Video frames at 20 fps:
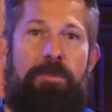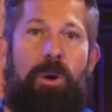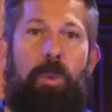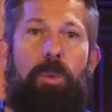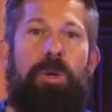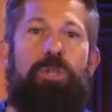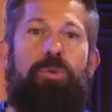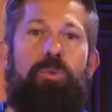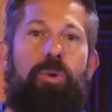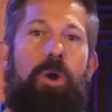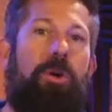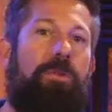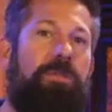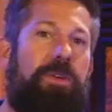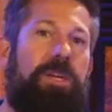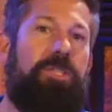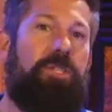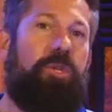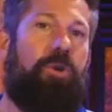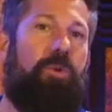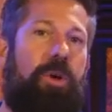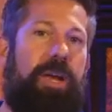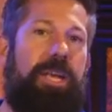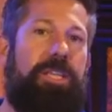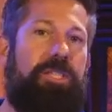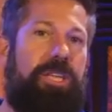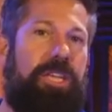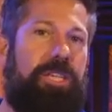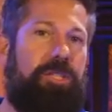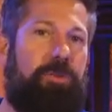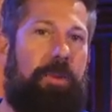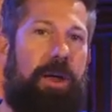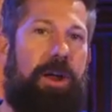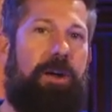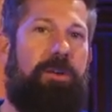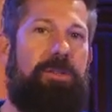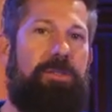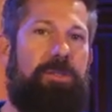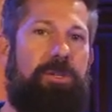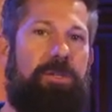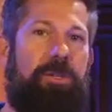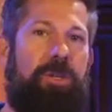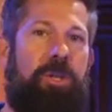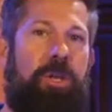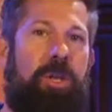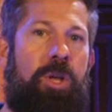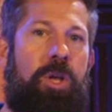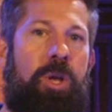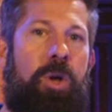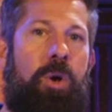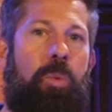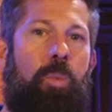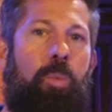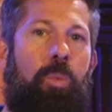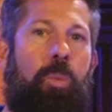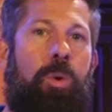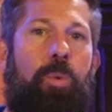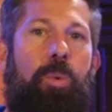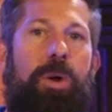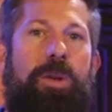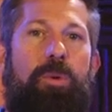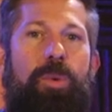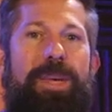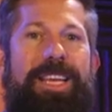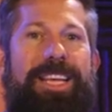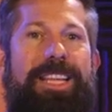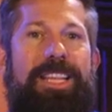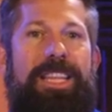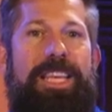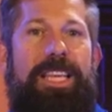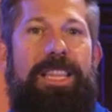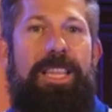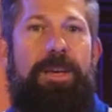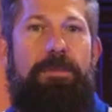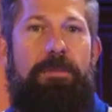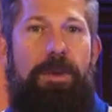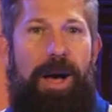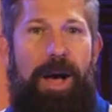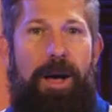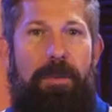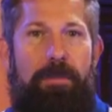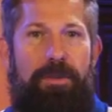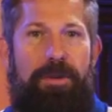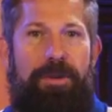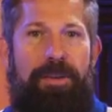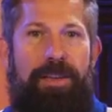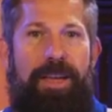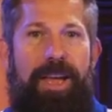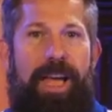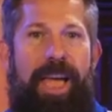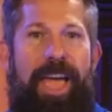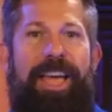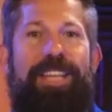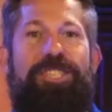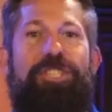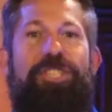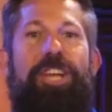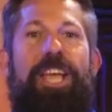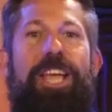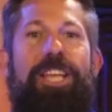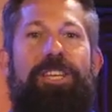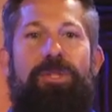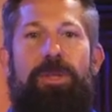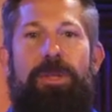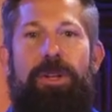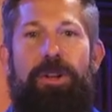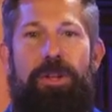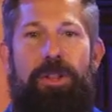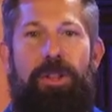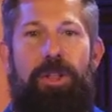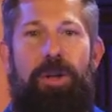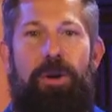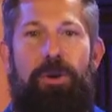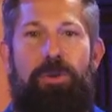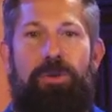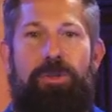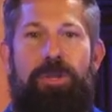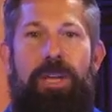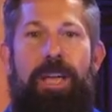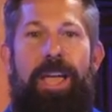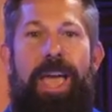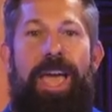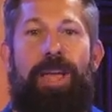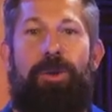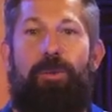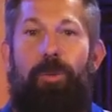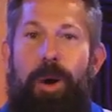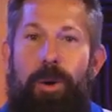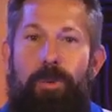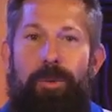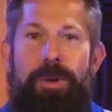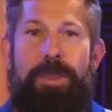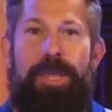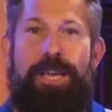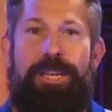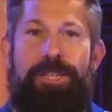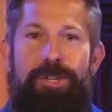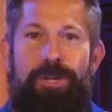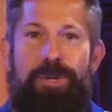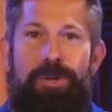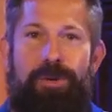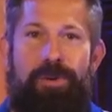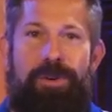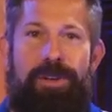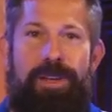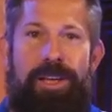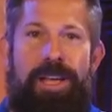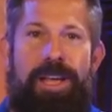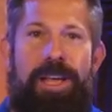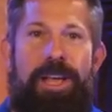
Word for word: But what drove us crazy as parents were when we cleaned them up and change their clothes. And what would they do?